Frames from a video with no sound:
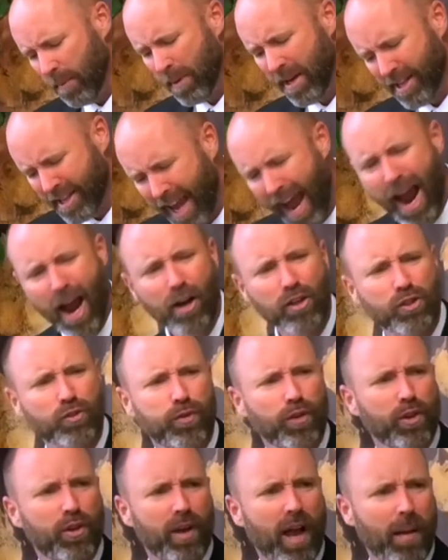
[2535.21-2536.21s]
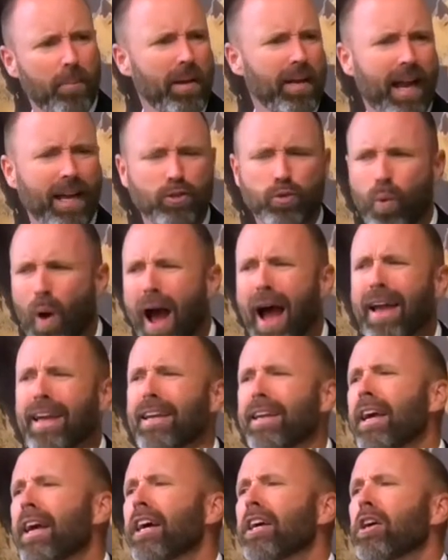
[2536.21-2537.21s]
He cares for you. I mean, that's why
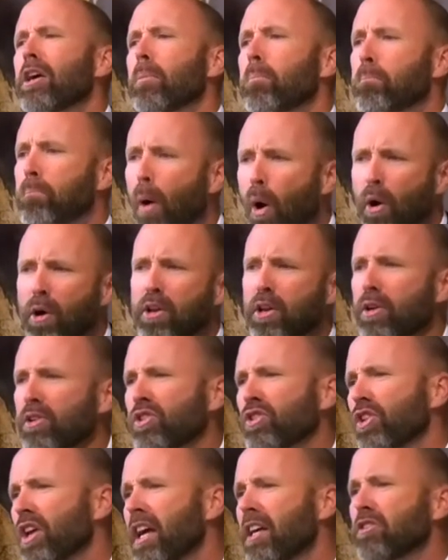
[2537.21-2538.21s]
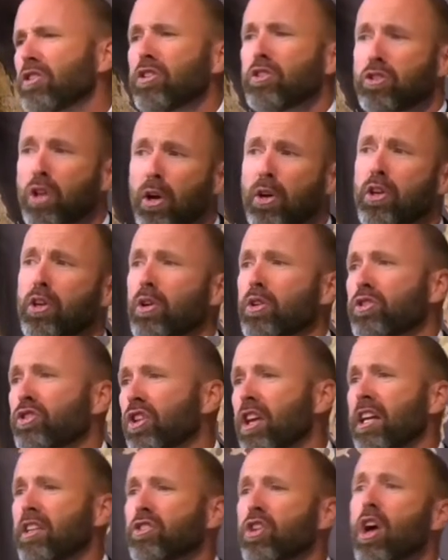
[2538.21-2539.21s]
He bore your sins and took your
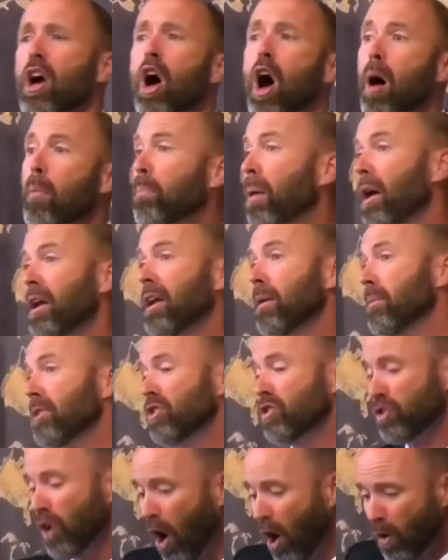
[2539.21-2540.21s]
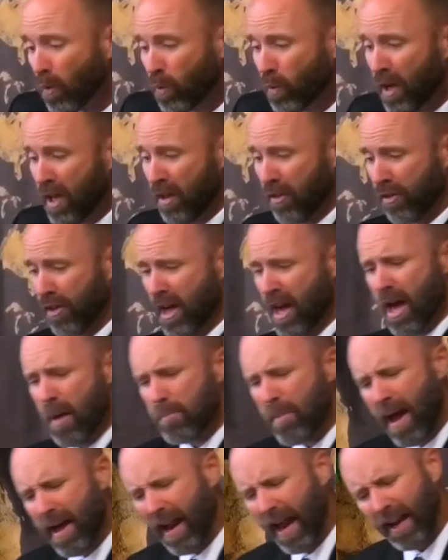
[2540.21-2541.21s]
sins upon Him to start with.
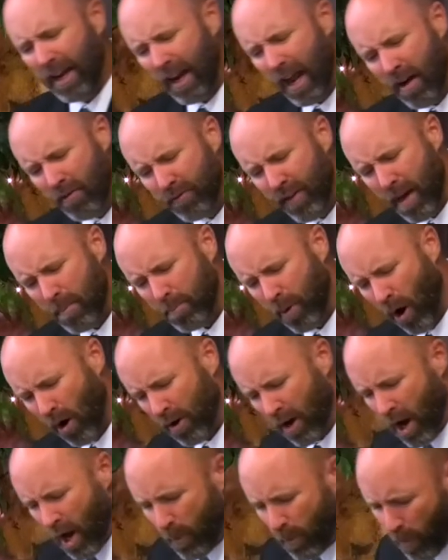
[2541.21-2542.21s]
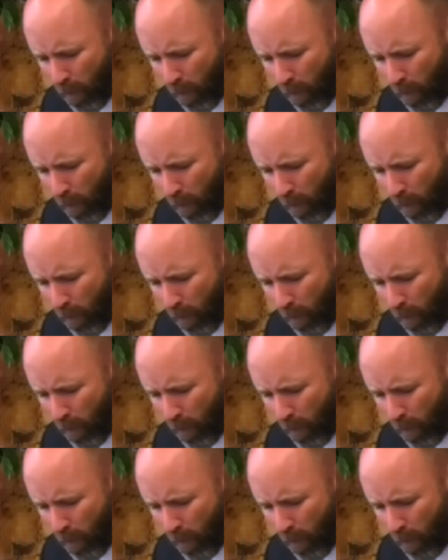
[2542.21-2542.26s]
Man, I love that part when